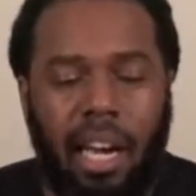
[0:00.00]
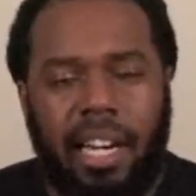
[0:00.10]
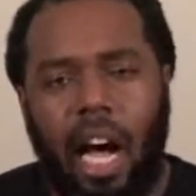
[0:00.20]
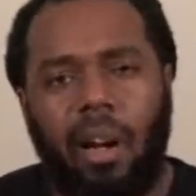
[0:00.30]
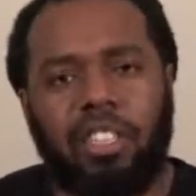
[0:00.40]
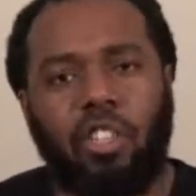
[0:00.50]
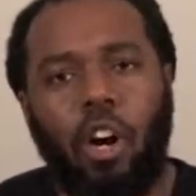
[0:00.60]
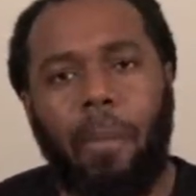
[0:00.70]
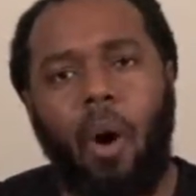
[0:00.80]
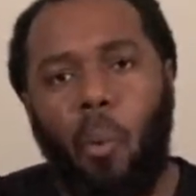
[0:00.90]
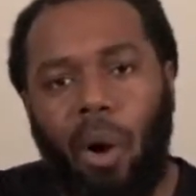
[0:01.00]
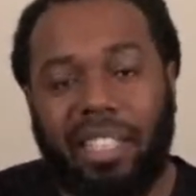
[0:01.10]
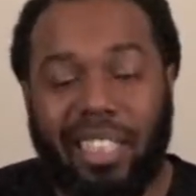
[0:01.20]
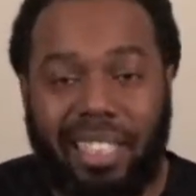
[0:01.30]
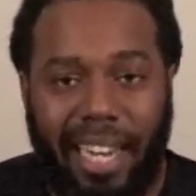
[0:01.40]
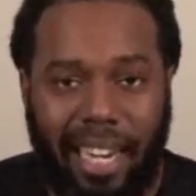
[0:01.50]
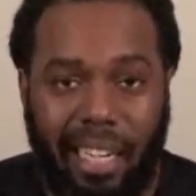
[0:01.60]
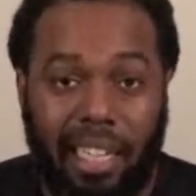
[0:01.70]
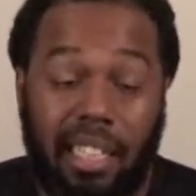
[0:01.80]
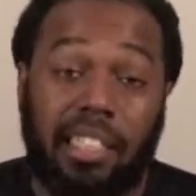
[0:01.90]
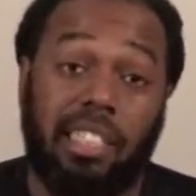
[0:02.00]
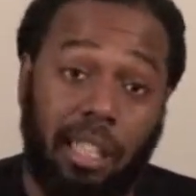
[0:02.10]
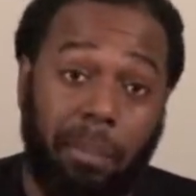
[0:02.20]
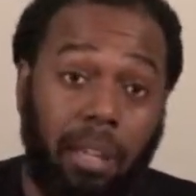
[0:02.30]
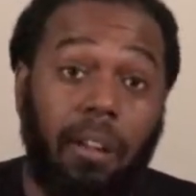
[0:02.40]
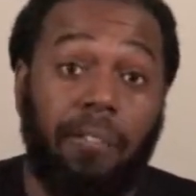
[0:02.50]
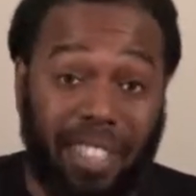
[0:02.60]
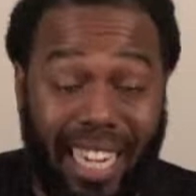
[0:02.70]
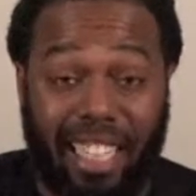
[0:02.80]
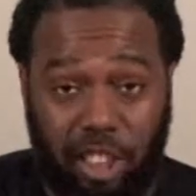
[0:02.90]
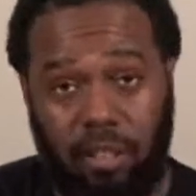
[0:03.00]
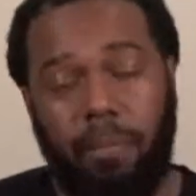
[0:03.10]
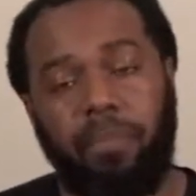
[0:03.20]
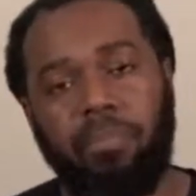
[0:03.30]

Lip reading: Now, let's talk about one today, simplification.